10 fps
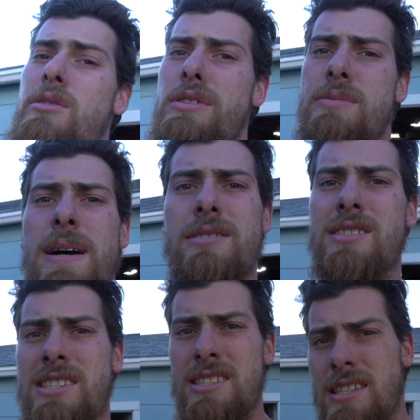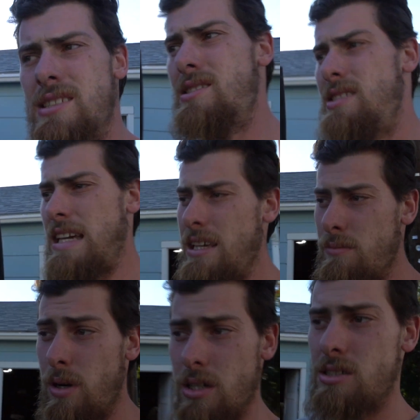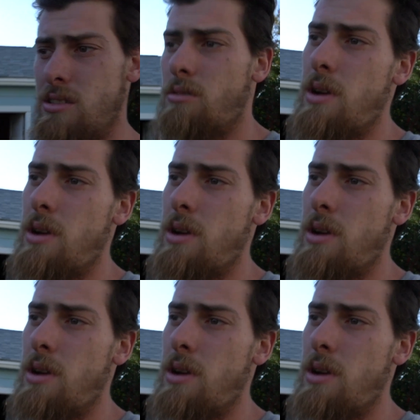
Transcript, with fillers: it was about 16 bucks to